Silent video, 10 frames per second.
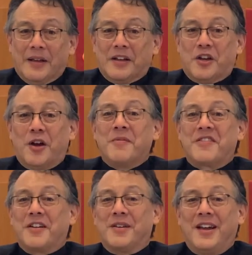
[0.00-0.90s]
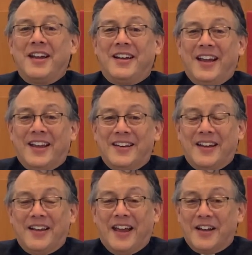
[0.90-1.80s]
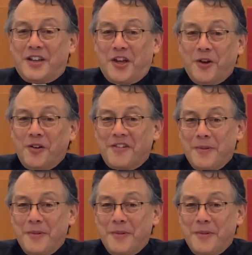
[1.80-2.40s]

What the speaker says: comes to light and kills